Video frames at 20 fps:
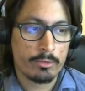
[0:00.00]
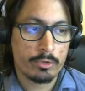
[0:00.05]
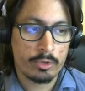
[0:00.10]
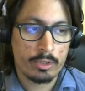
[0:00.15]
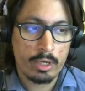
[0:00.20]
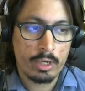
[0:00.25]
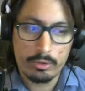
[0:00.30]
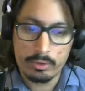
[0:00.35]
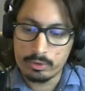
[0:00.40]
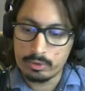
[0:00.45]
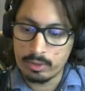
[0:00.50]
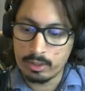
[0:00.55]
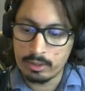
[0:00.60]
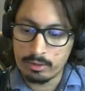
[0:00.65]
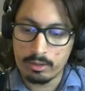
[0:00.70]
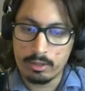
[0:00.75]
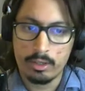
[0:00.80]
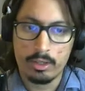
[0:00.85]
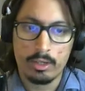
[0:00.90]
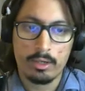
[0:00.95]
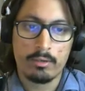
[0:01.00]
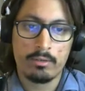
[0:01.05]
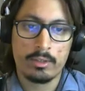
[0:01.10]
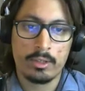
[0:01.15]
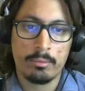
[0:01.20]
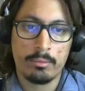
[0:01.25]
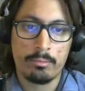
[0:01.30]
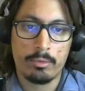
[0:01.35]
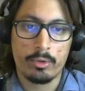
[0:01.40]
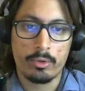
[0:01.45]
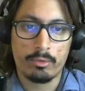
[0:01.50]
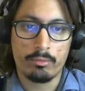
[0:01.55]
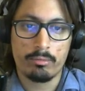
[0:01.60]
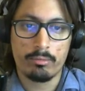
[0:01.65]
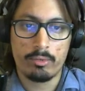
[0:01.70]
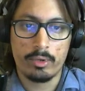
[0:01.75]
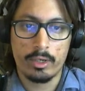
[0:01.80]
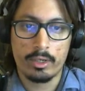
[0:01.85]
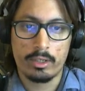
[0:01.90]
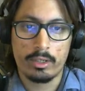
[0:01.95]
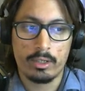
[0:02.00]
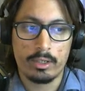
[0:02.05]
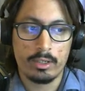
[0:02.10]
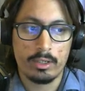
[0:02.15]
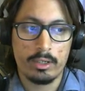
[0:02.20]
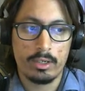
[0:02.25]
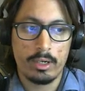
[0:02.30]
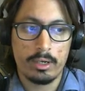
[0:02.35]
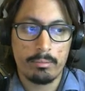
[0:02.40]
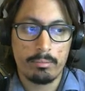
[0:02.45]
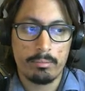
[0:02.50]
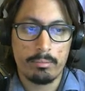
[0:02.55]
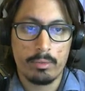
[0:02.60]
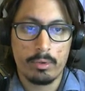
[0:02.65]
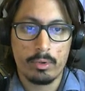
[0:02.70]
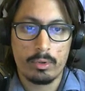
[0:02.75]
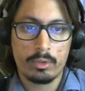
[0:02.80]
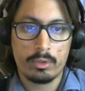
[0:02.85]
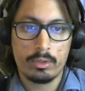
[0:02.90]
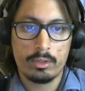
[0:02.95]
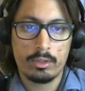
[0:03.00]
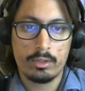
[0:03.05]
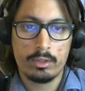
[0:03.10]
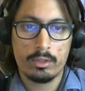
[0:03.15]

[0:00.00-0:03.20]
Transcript: So now you can, for example, you can brighten it up more